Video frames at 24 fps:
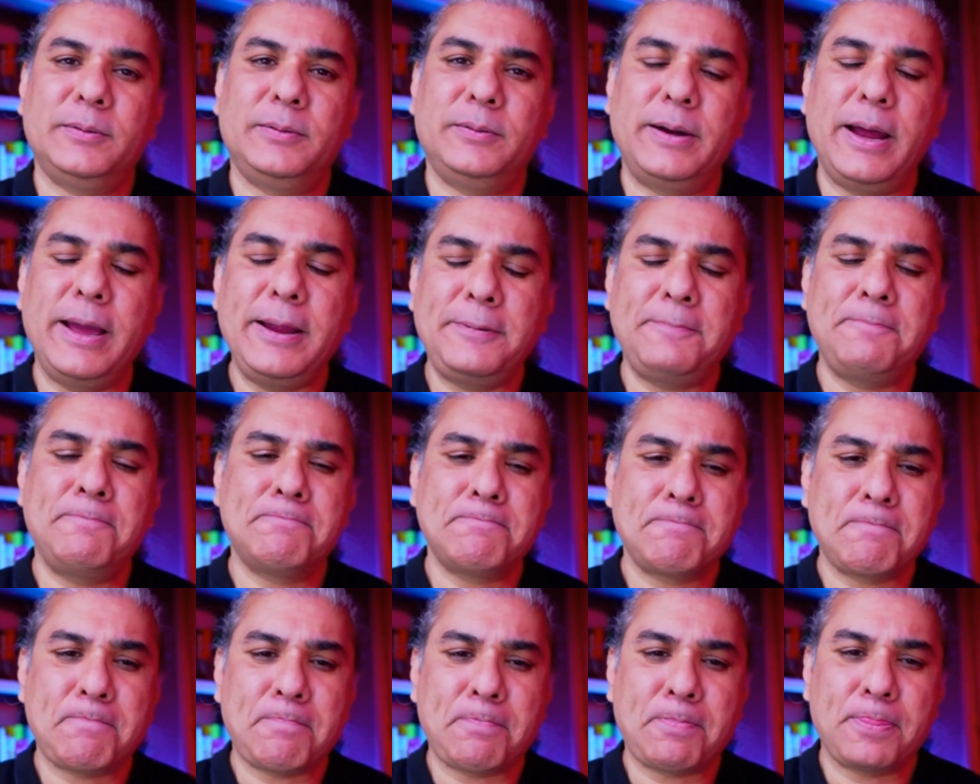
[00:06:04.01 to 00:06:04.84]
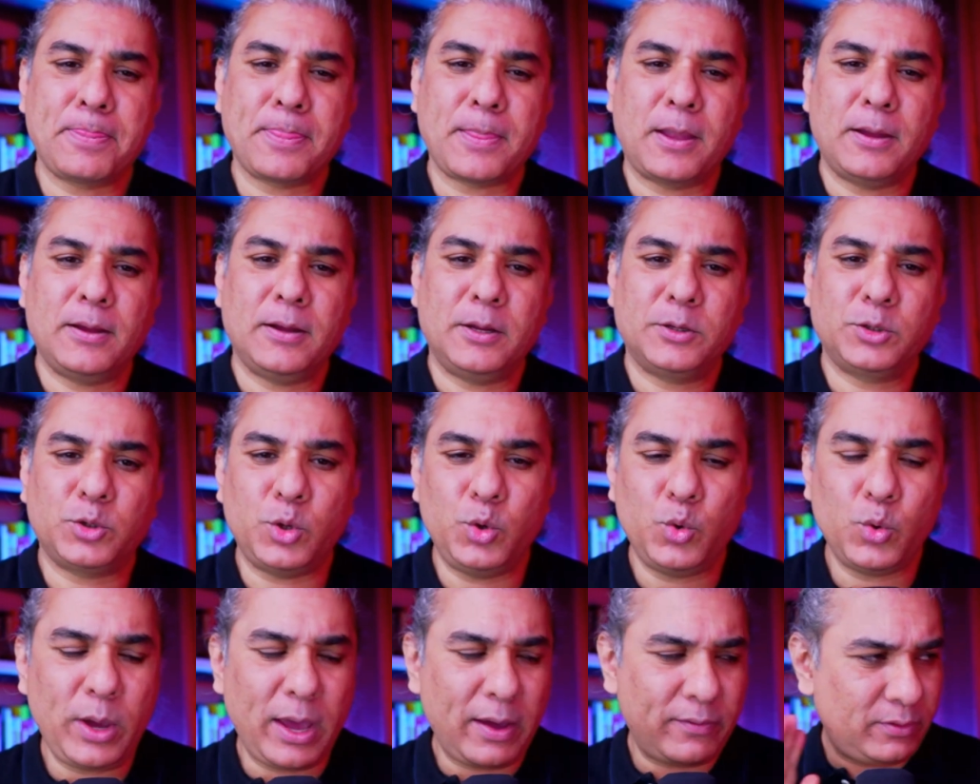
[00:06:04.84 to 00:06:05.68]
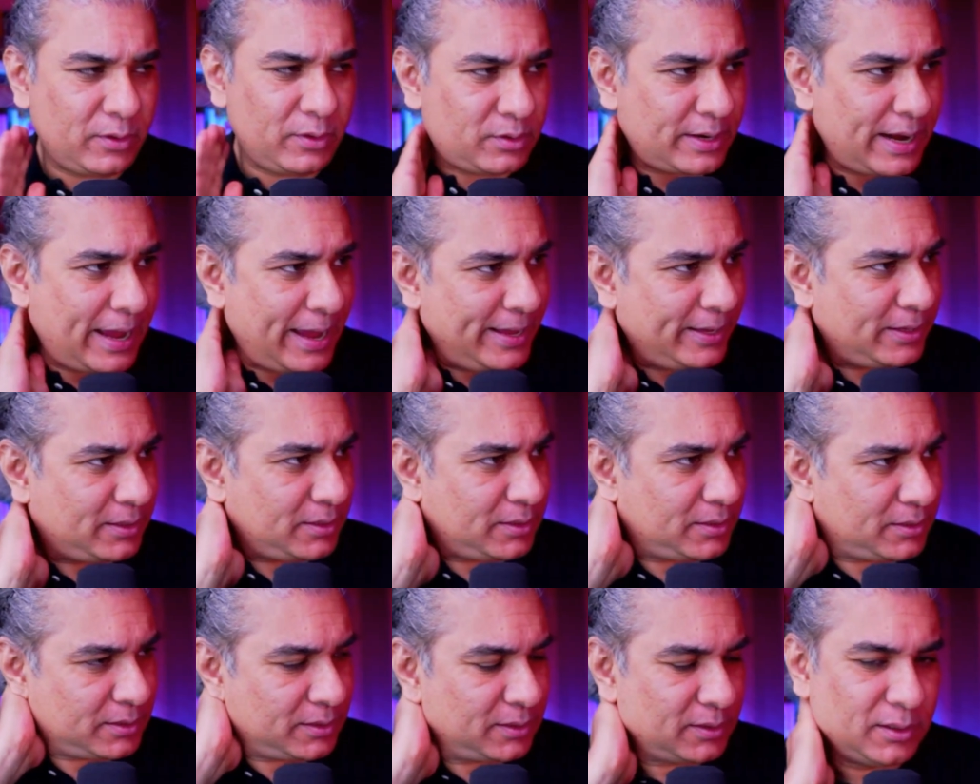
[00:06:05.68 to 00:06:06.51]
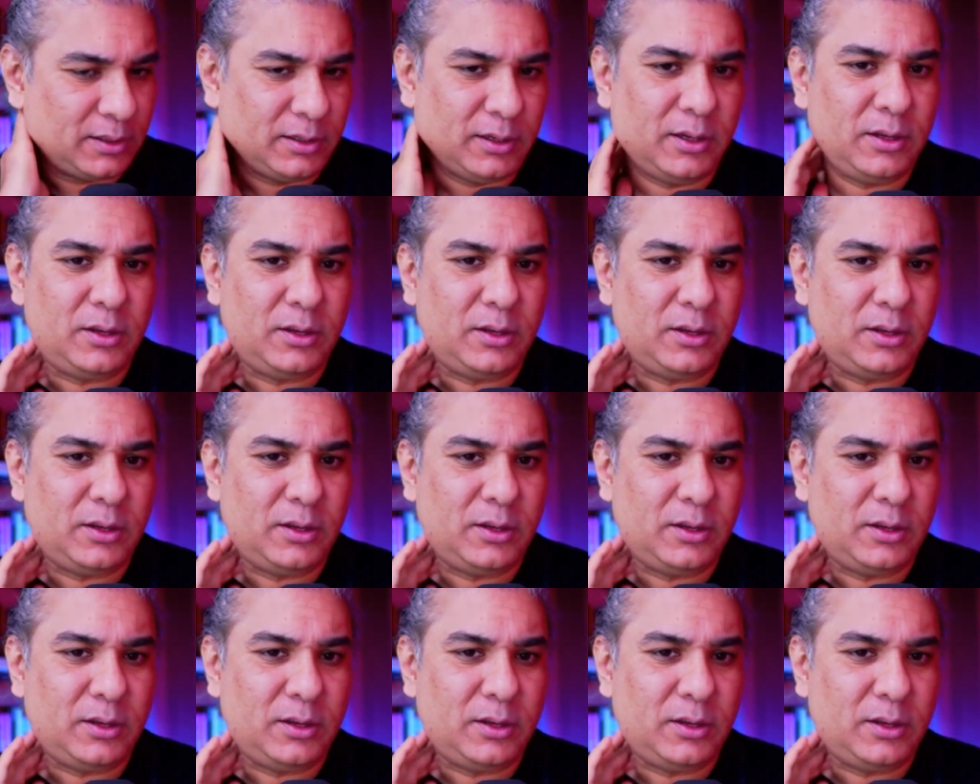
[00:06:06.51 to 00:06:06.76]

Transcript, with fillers: Right? So you have the rise